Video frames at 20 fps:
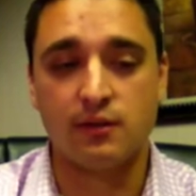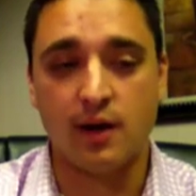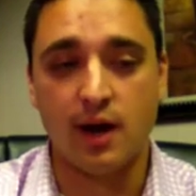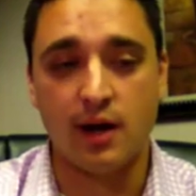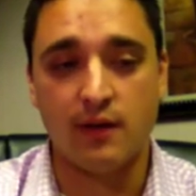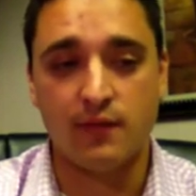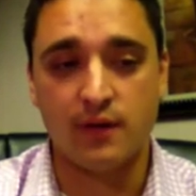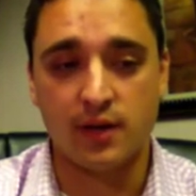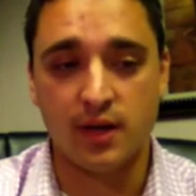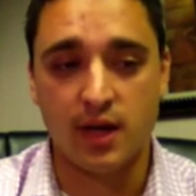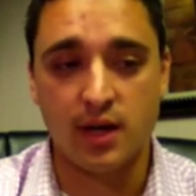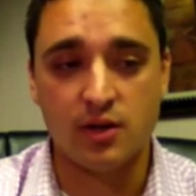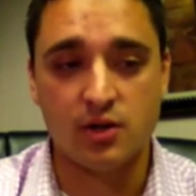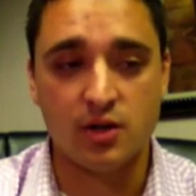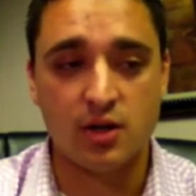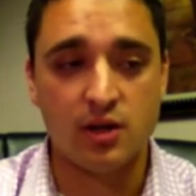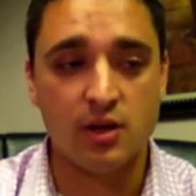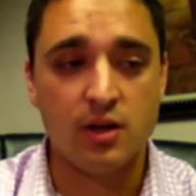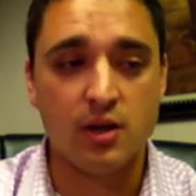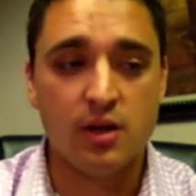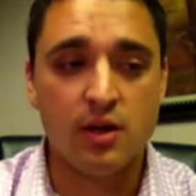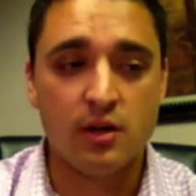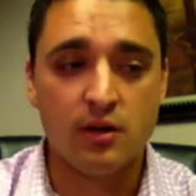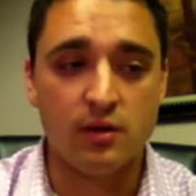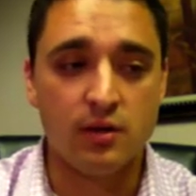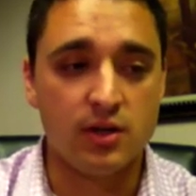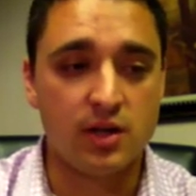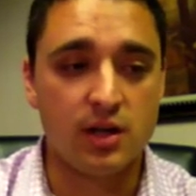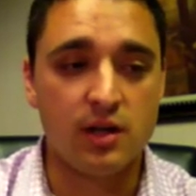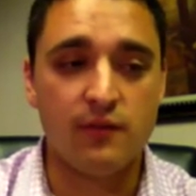gratification.
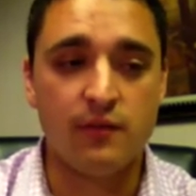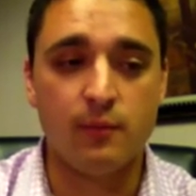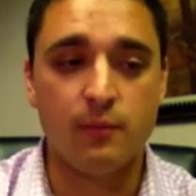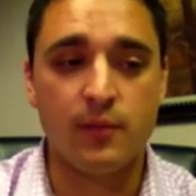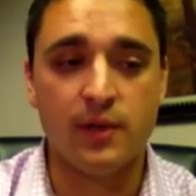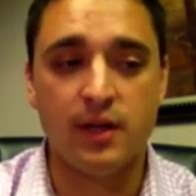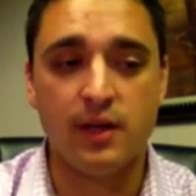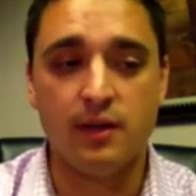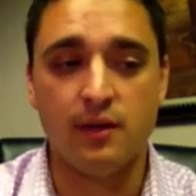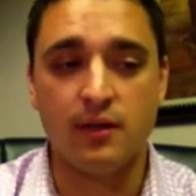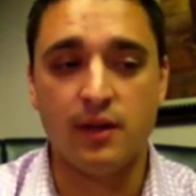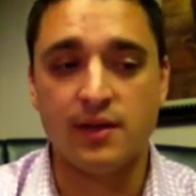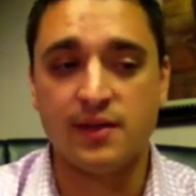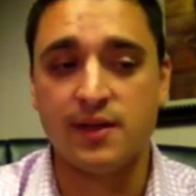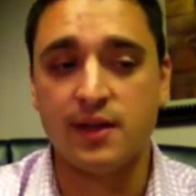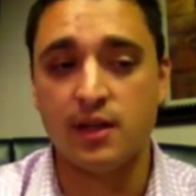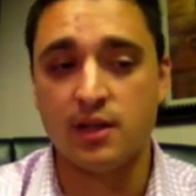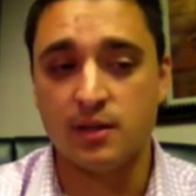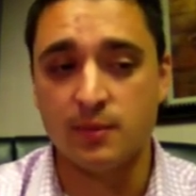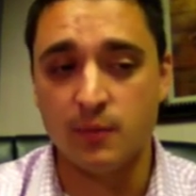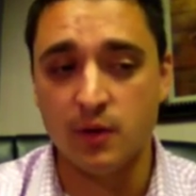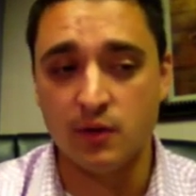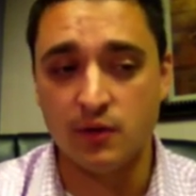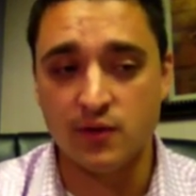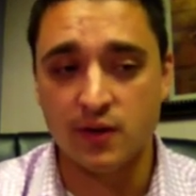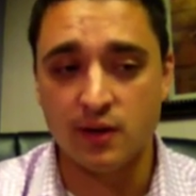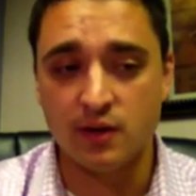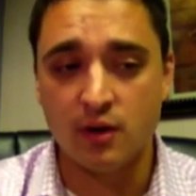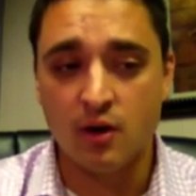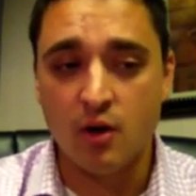It could even be listening to
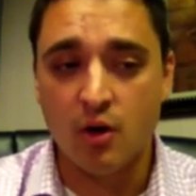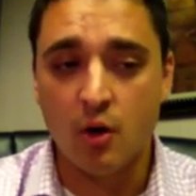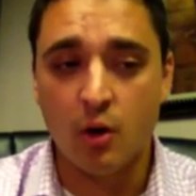music